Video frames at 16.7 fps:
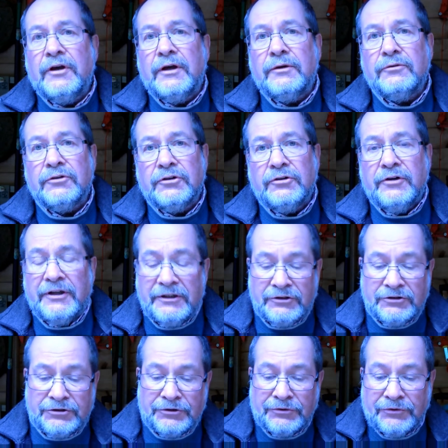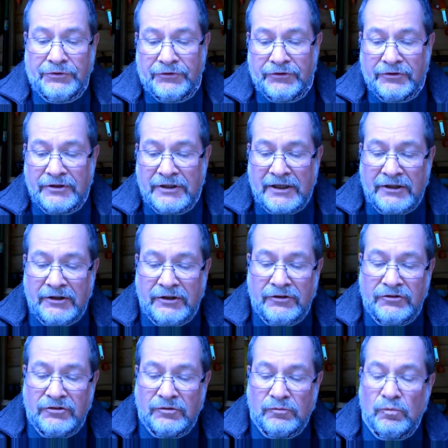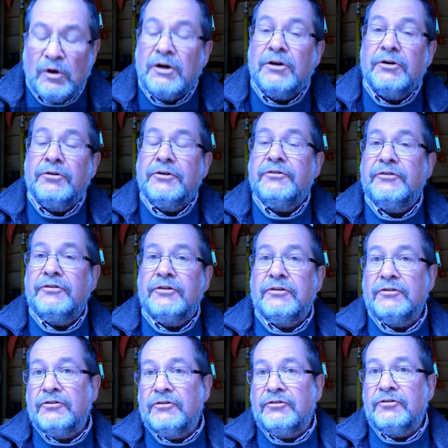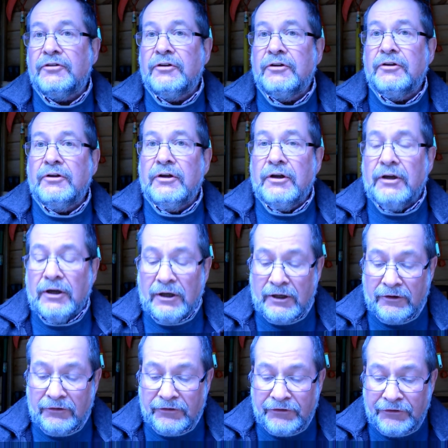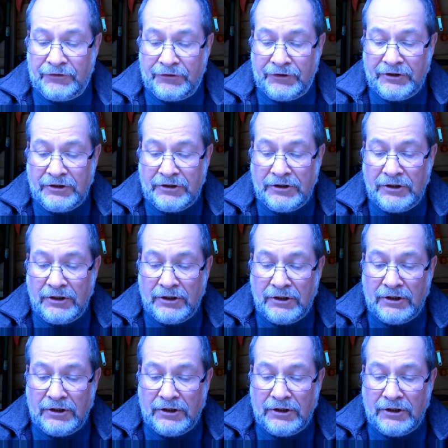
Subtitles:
found a great truth, and that is in 1 Corinthians 3:11,